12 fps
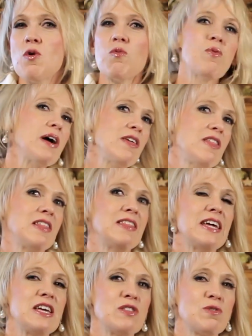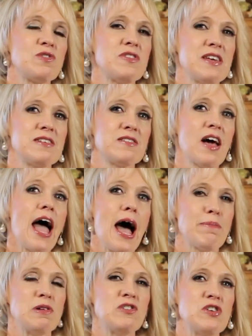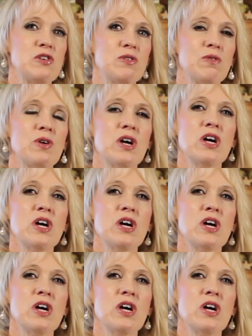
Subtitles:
rather than letting those things happen to you.